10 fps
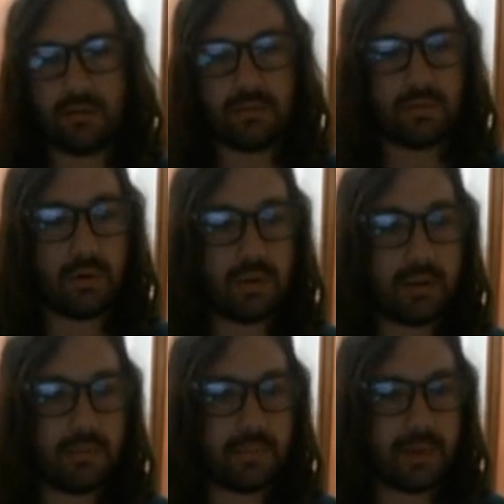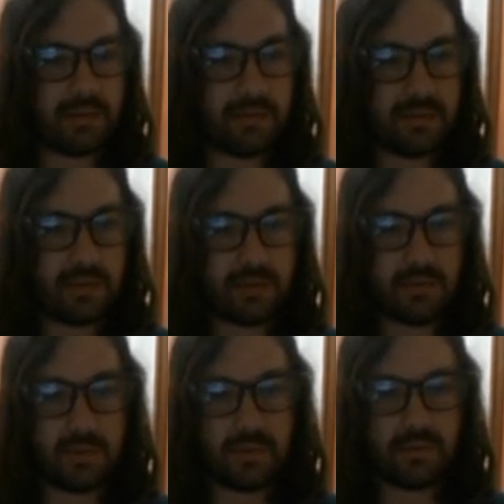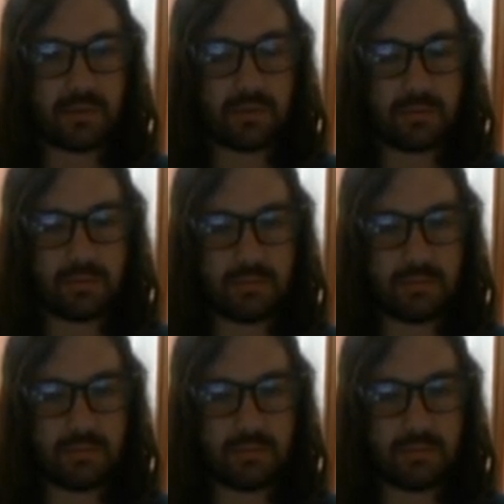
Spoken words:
all the places that you want to